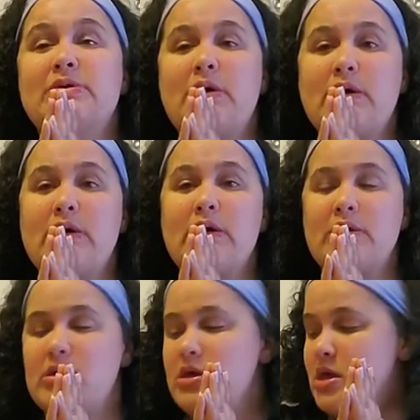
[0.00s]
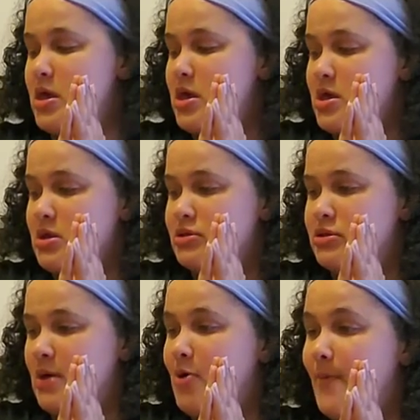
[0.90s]
Ah,
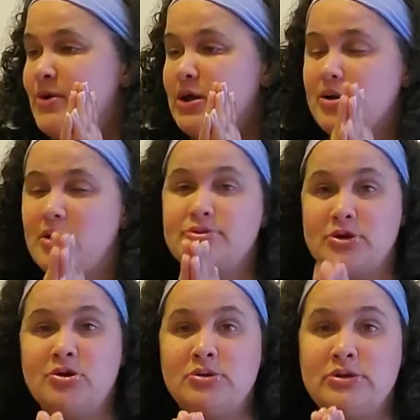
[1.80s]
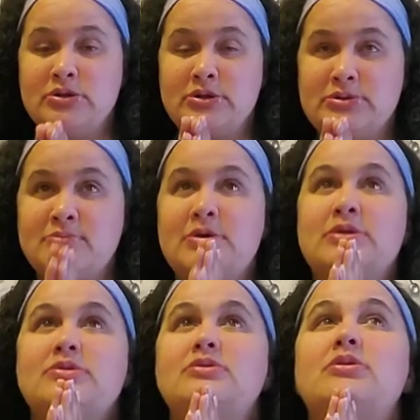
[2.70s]
I'm hoping that comes early this
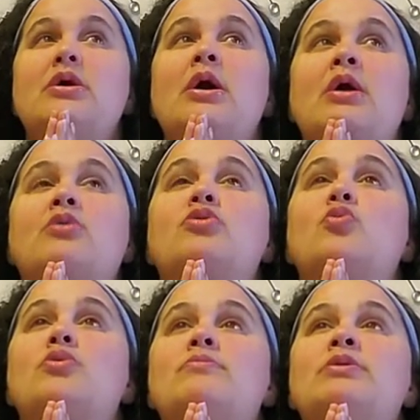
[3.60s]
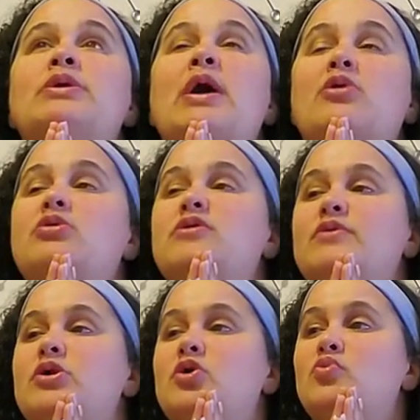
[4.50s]
month. I don't know what month. I don't
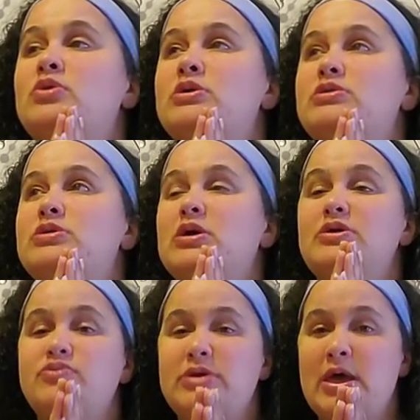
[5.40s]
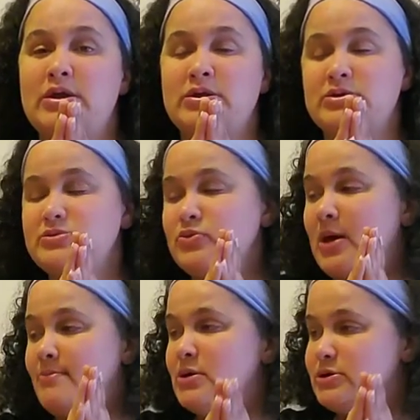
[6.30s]
even know what country that is. We
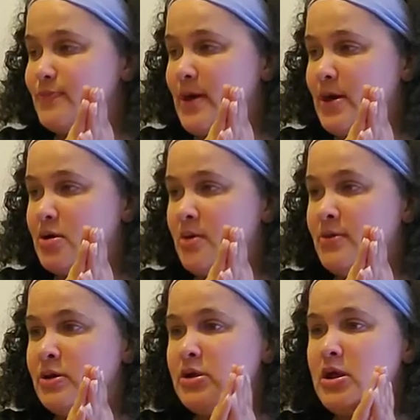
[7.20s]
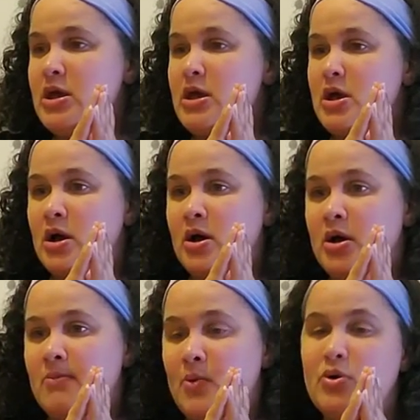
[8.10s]
got Munch Pack coming.
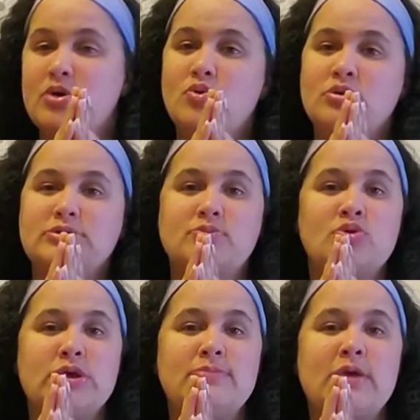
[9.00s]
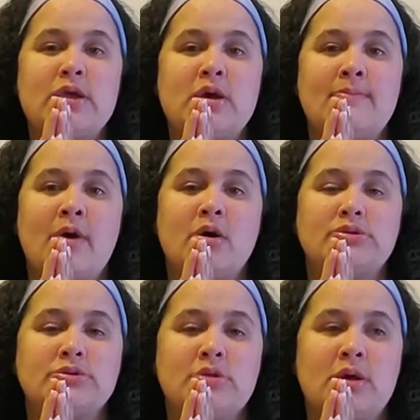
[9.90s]
Um, I want to order some more eBay
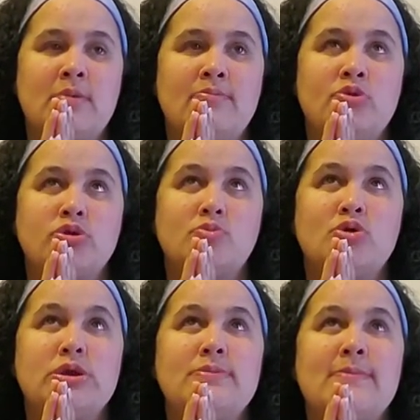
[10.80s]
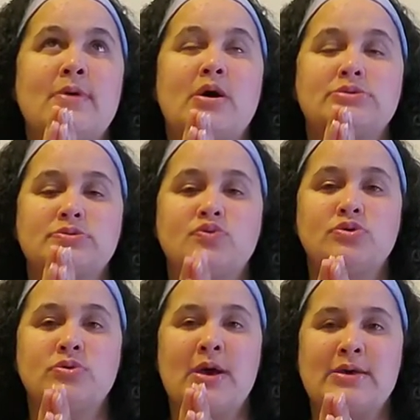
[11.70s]
unboxes, um, some more eBay boxes for
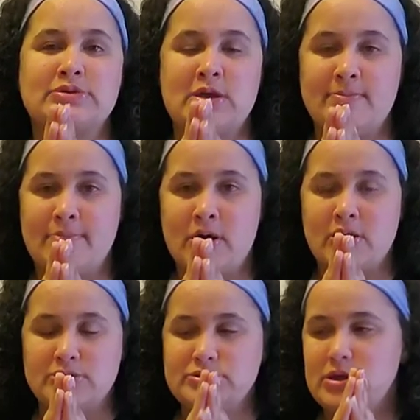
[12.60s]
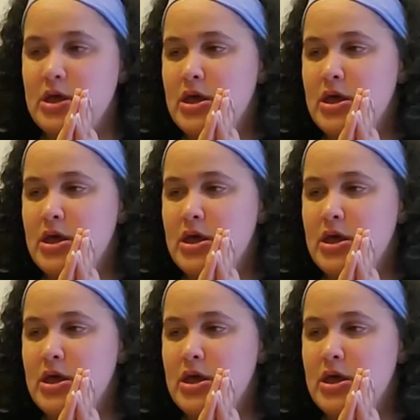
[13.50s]
you guys to unbox.